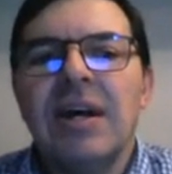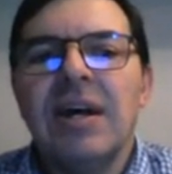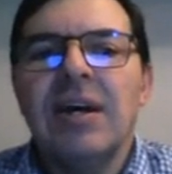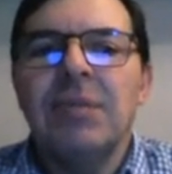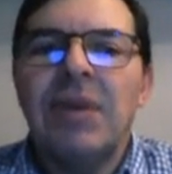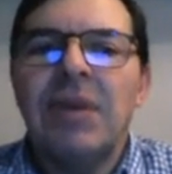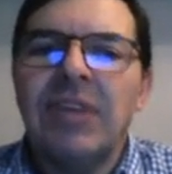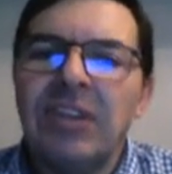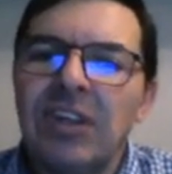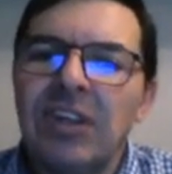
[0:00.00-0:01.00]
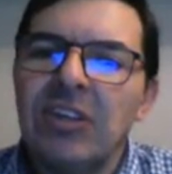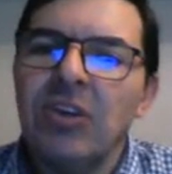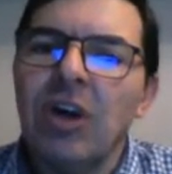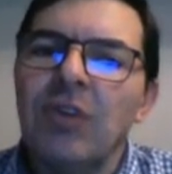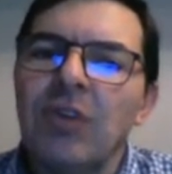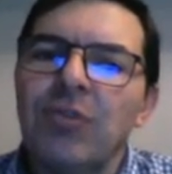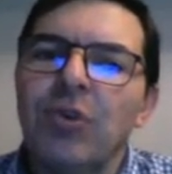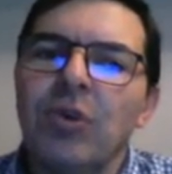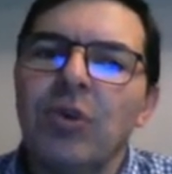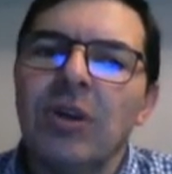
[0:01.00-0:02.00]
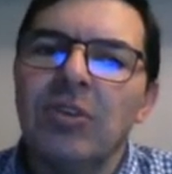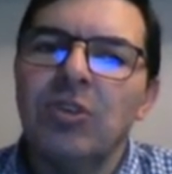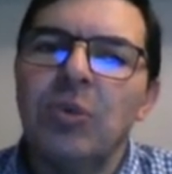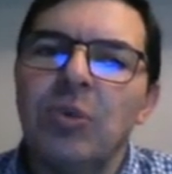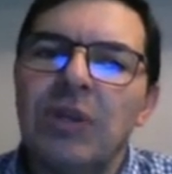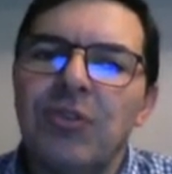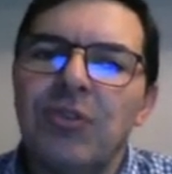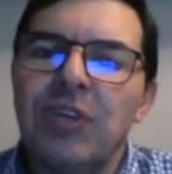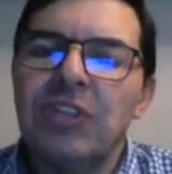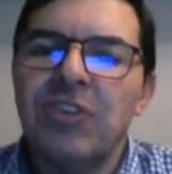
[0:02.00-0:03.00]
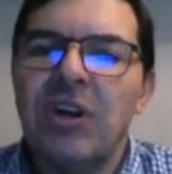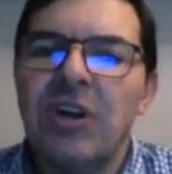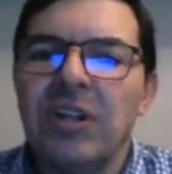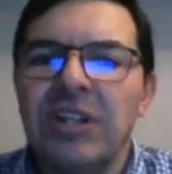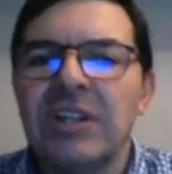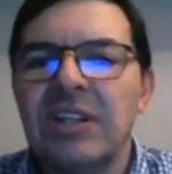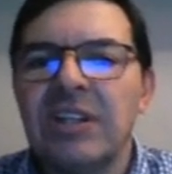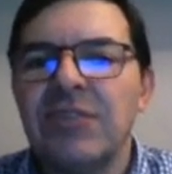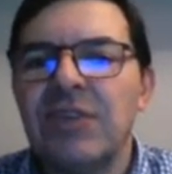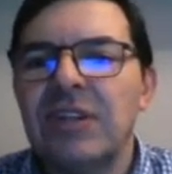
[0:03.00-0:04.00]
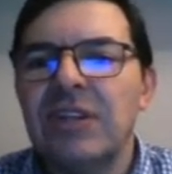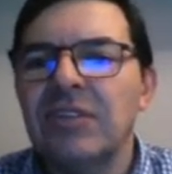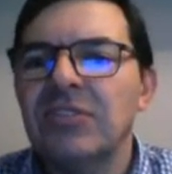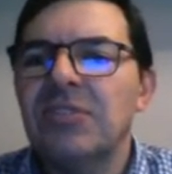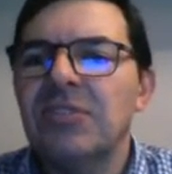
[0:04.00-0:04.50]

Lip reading: And then here you go for a 2-week free trial in Clickfunnels.